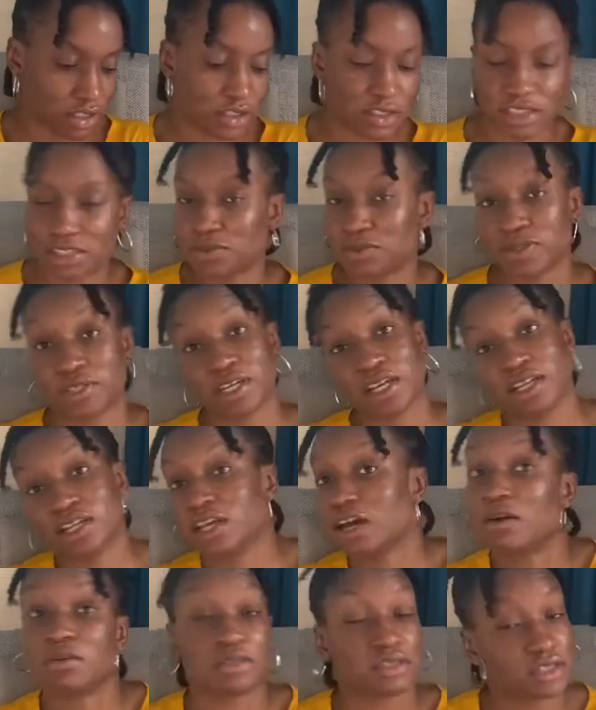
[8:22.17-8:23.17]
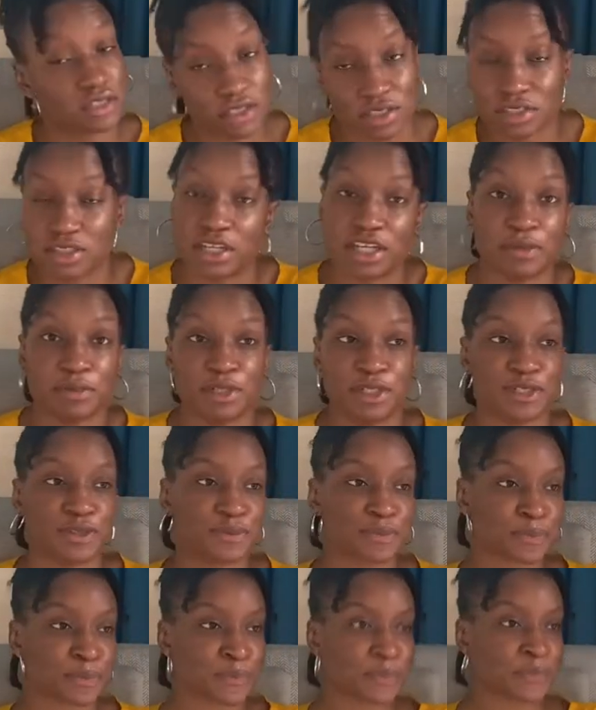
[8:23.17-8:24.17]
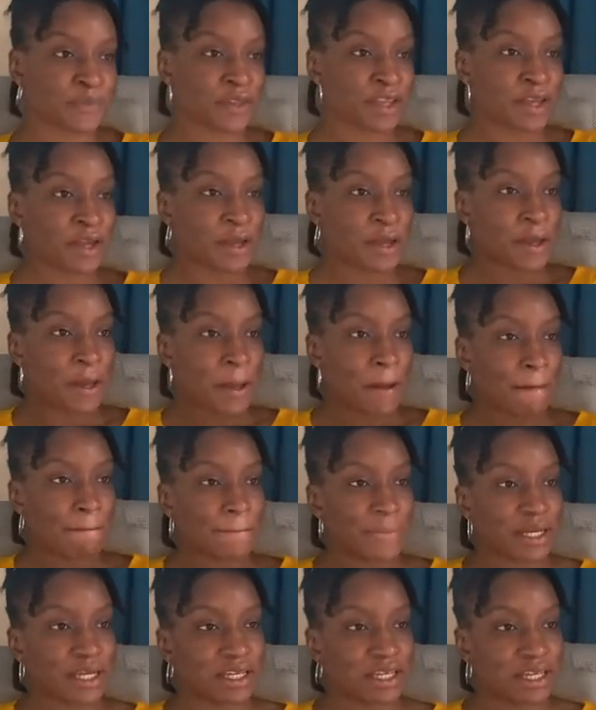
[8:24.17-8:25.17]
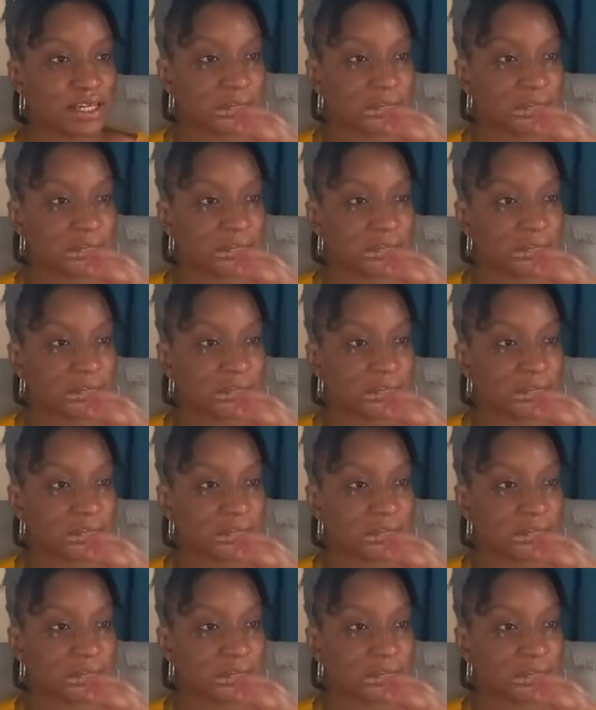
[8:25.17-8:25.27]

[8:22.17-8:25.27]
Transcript: This weekend, I was just not in the mood. But yeah,